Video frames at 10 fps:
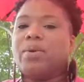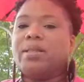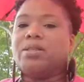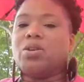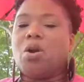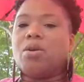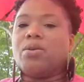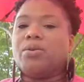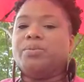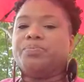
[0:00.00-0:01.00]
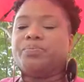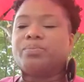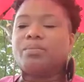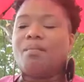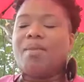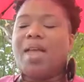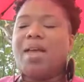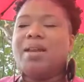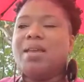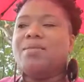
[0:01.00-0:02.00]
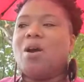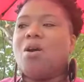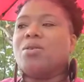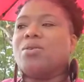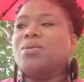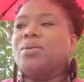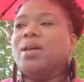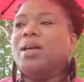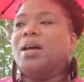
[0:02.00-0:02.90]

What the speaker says: read this article, and in the article,